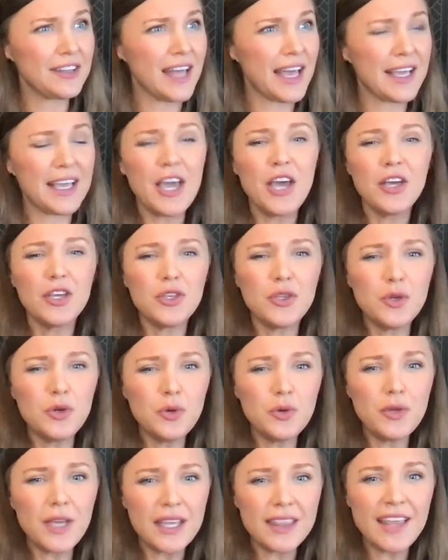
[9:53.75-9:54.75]
Like
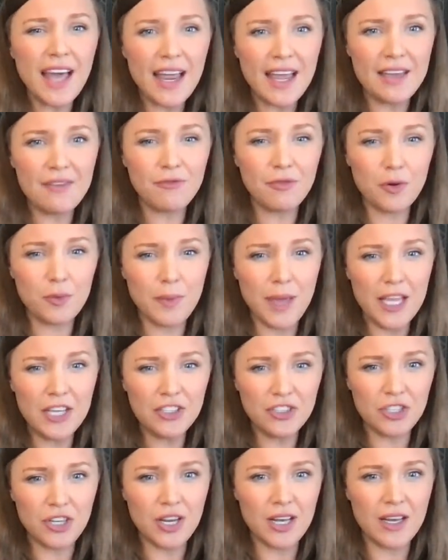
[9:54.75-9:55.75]
you get that
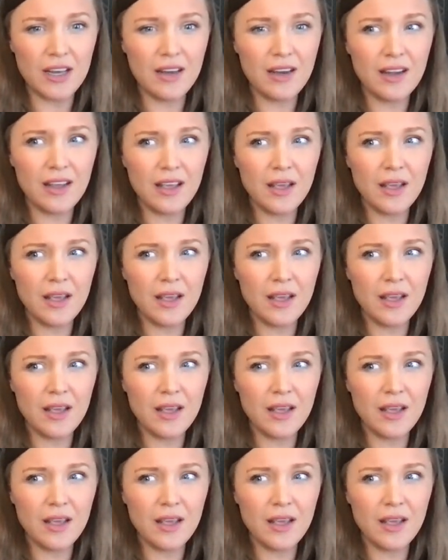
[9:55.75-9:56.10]
information